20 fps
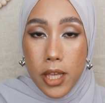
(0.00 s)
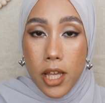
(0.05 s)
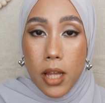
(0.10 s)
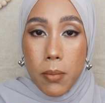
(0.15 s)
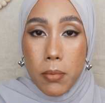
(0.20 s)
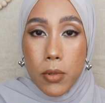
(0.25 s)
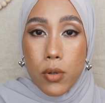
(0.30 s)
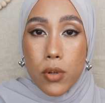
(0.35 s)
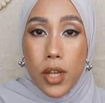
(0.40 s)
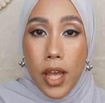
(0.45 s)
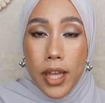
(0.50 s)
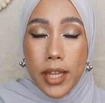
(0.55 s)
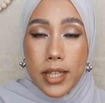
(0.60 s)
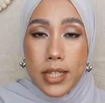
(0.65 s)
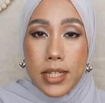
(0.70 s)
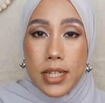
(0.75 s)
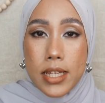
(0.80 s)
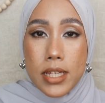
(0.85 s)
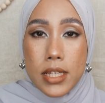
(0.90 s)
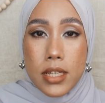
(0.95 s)
makeup look. I
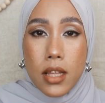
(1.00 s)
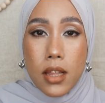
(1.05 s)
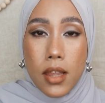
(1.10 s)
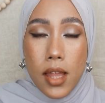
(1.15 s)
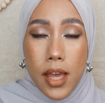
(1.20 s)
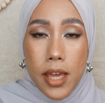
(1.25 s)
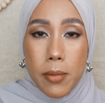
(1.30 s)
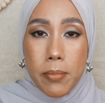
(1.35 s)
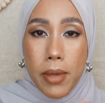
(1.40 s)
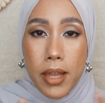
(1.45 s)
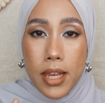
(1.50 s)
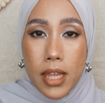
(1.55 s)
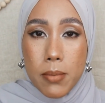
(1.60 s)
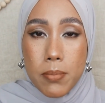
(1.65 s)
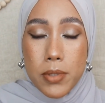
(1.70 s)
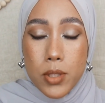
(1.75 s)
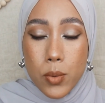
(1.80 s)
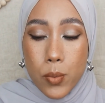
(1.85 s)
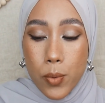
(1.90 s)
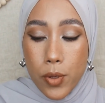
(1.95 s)
did line my
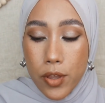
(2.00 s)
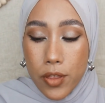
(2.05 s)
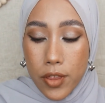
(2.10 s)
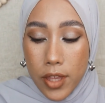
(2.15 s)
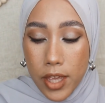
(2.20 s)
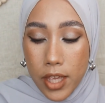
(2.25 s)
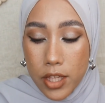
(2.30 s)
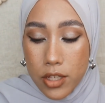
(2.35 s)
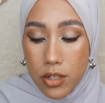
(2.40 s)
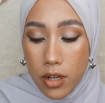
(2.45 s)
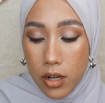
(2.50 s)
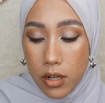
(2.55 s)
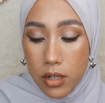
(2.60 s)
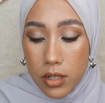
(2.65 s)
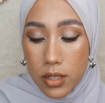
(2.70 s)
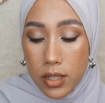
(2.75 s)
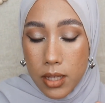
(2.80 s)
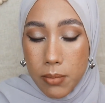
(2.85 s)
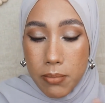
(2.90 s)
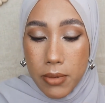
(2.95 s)
lips with a
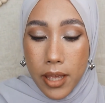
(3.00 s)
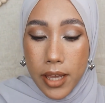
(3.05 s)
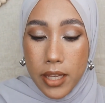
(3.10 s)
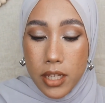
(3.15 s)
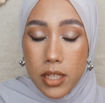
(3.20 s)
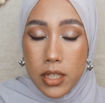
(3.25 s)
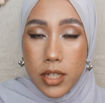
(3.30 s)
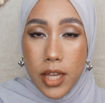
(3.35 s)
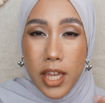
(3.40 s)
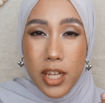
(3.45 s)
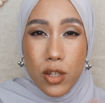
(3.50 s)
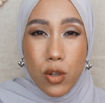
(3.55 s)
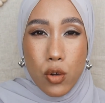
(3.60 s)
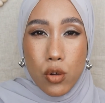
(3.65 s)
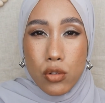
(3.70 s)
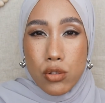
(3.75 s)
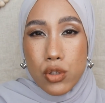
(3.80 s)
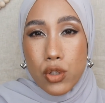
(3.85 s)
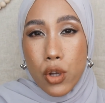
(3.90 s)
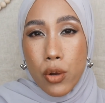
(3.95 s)
darker lip liner and
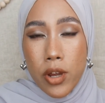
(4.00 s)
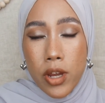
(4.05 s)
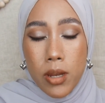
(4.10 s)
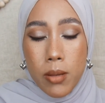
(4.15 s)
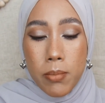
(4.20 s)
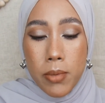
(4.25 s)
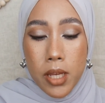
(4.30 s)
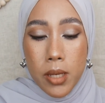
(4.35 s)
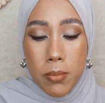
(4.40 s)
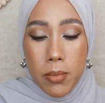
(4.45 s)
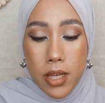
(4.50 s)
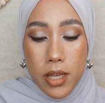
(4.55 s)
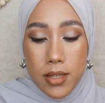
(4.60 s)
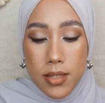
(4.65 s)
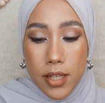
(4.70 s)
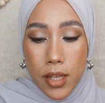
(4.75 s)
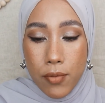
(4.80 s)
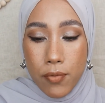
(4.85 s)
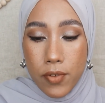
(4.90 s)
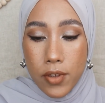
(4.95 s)
contour it a bit
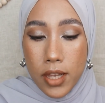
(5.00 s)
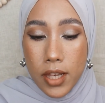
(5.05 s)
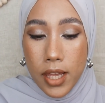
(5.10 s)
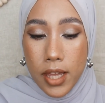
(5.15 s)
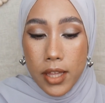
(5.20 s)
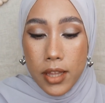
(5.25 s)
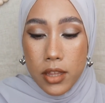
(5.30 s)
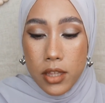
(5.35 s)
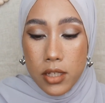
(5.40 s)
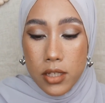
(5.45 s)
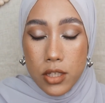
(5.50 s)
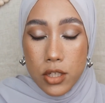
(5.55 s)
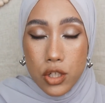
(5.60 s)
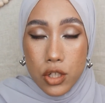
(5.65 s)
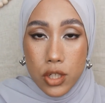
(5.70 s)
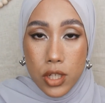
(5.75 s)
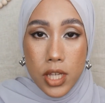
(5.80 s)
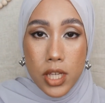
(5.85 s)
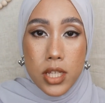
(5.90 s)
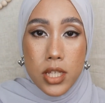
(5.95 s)
because I feel like the
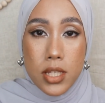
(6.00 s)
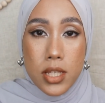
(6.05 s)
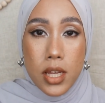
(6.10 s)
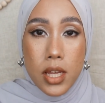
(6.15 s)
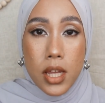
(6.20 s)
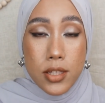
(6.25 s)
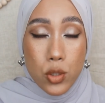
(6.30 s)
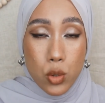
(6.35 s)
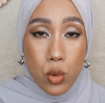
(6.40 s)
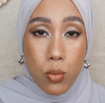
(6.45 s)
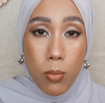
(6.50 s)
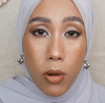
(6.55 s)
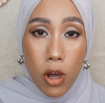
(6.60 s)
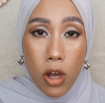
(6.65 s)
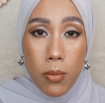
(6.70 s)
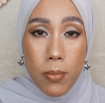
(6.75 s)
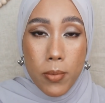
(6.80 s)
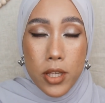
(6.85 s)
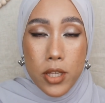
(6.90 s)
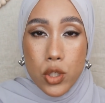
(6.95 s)
shade 2
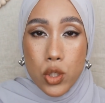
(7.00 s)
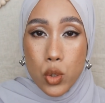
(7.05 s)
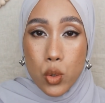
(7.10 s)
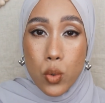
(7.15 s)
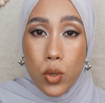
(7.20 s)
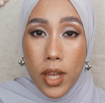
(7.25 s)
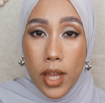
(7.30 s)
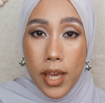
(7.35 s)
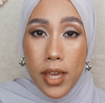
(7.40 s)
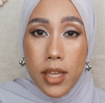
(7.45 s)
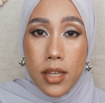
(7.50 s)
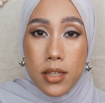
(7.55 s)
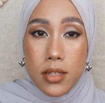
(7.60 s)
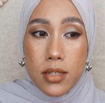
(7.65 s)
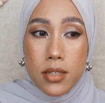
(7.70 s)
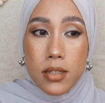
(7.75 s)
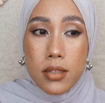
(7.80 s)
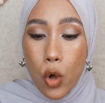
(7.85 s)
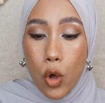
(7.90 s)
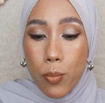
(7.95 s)
Bob is too light.
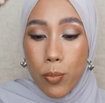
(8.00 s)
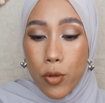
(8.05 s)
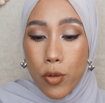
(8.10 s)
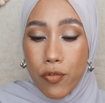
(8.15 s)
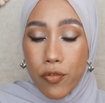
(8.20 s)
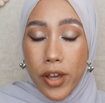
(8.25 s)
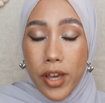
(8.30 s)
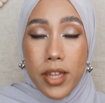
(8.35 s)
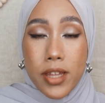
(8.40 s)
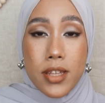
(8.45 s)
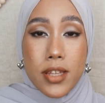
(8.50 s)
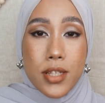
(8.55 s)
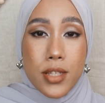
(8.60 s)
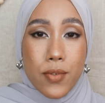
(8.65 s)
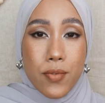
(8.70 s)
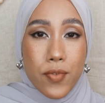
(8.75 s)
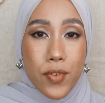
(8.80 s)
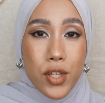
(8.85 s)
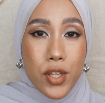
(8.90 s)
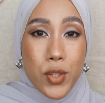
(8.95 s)
Hope you find this
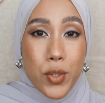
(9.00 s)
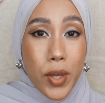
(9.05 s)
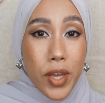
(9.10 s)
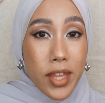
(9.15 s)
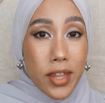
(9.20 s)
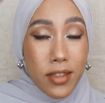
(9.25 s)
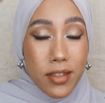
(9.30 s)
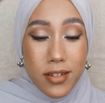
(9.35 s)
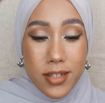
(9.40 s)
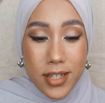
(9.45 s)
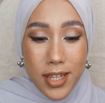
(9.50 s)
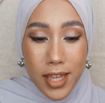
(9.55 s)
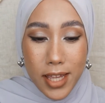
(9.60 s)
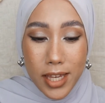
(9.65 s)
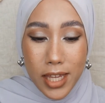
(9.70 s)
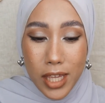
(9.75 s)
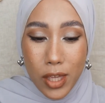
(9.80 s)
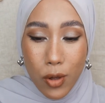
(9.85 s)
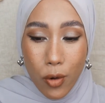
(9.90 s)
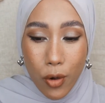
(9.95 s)
video
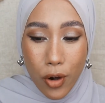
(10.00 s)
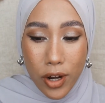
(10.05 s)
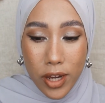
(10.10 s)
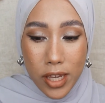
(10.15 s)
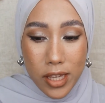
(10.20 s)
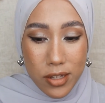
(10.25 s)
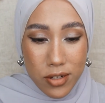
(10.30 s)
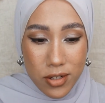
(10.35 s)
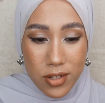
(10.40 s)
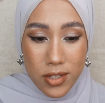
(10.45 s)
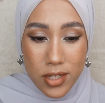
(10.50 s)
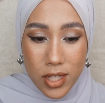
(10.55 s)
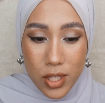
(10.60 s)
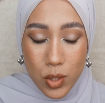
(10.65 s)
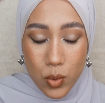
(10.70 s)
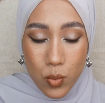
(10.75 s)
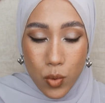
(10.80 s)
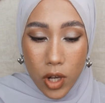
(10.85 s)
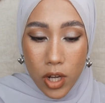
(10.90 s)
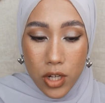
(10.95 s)
entertaining or
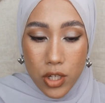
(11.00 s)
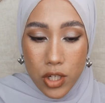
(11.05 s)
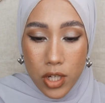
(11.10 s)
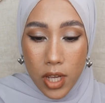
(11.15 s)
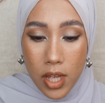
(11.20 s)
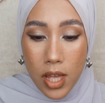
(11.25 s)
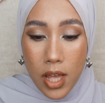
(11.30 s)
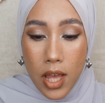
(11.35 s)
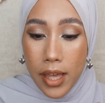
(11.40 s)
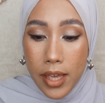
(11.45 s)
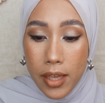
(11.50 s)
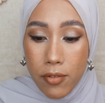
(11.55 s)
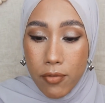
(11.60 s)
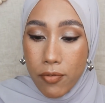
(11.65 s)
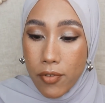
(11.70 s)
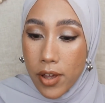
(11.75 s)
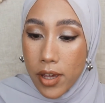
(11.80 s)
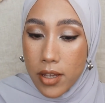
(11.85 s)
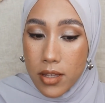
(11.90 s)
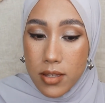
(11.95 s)
interesting to watch. I
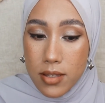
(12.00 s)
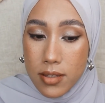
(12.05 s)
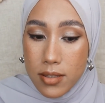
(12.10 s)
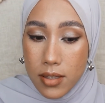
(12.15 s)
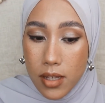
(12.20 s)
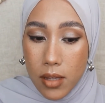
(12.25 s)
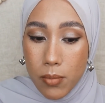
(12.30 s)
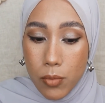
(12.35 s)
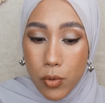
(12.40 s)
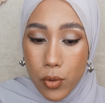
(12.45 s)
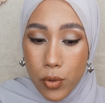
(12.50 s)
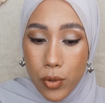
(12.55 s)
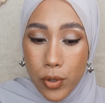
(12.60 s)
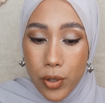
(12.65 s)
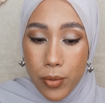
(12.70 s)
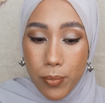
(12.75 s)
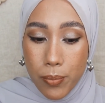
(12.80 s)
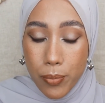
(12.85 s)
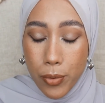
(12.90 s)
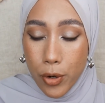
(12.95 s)
find some
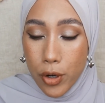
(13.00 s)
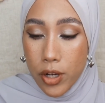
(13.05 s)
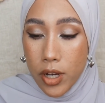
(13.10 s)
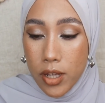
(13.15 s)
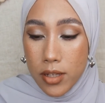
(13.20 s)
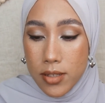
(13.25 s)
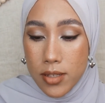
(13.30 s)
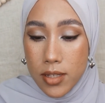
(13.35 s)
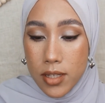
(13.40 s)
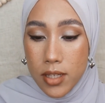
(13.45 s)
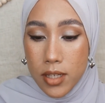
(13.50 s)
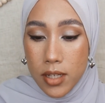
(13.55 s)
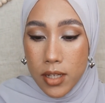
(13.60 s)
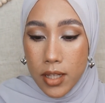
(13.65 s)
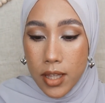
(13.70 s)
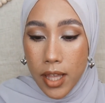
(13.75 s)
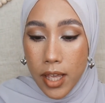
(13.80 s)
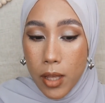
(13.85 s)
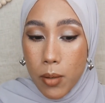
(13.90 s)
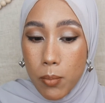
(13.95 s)
good products in
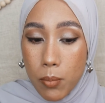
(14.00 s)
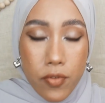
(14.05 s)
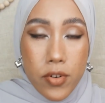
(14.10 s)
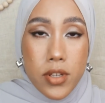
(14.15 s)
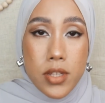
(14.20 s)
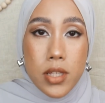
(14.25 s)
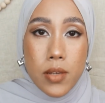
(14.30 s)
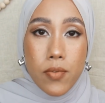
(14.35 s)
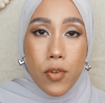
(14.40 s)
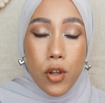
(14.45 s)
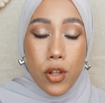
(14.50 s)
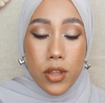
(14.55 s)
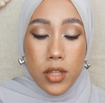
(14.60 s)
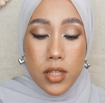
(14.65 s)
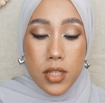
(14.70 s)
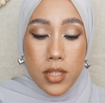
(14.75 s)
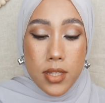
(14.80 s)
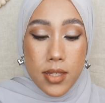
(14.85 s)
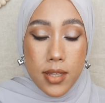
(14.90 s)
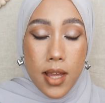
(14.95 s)
here. Like, first of all,
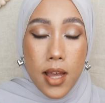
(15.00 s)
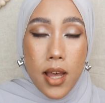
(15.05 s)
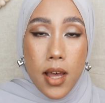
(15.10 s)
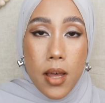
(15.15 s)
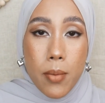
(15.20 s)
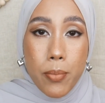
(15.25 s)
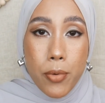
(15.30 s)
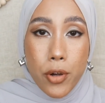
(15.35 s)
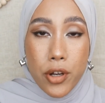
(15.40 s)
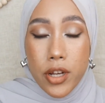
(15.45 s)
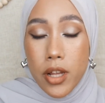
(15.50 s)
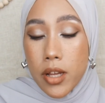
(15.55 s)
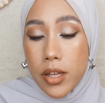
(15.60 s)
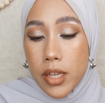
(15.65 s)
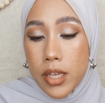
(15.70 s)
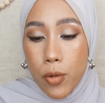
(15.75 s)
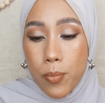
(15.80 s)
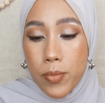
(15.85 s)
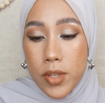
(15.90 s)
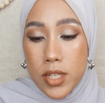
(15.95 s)
the star
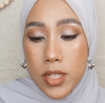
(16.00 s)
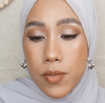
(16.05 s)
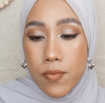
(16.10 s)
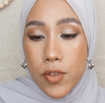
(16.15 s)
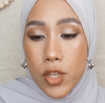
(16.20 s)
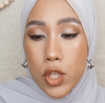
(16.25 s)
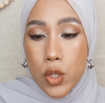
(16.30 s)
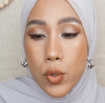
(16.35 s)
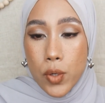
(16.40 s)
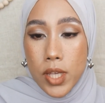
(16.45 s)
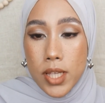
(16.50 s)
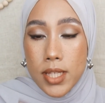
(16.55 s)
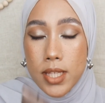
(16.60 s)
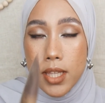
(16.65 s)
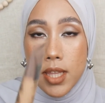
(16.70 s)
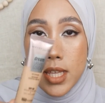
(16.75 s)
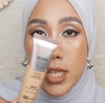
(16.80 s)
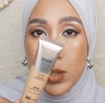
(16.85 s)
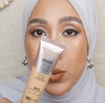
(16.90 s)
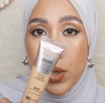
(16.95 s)
product from this video is
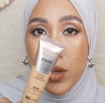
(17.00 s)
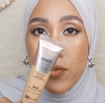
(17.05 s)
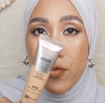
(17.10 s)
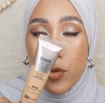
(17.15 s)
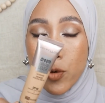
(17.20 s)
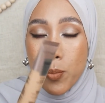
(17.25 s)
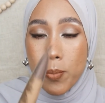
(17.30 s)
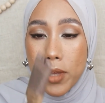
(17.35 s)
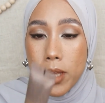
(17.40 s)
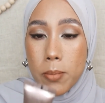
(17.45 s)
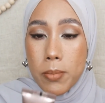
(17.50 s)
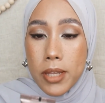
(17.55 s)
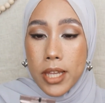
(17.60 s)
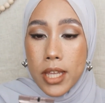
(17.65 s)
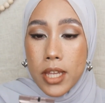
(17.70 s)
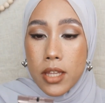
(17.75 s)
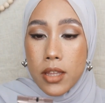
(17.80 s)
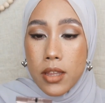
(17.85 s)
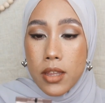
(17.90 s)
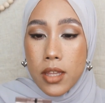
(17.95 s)
this one from
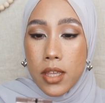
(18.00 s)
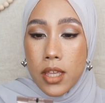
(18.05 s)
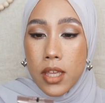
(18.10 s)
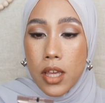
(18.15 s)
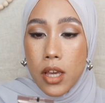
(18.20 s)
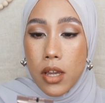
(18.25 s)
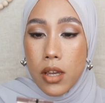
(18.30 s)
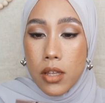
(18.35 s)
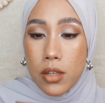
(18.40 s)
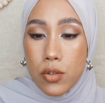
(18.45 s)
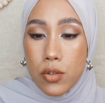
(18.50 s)
Maybelline, the